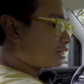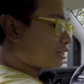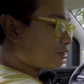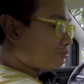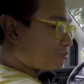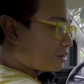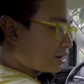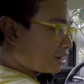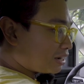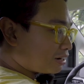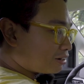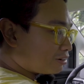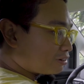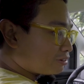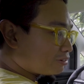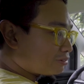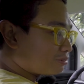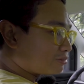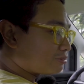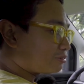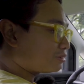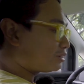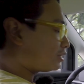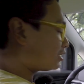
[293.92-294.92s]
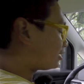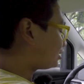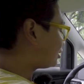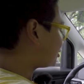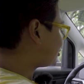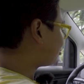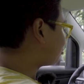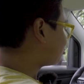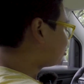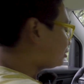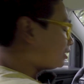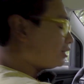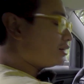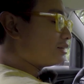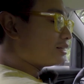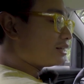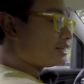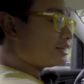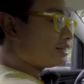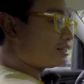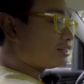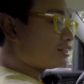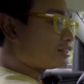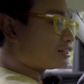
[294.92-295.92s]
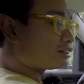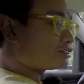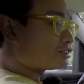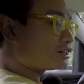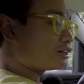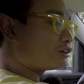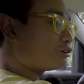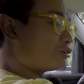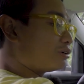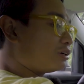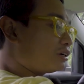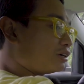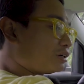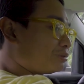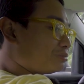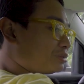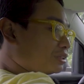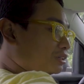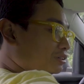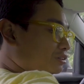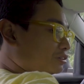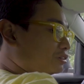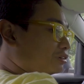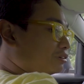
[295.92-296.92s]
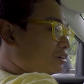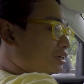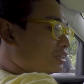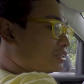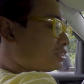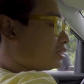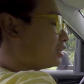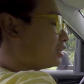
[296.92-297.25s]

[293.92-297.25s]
in the back, weirdly the tray only comes here on the right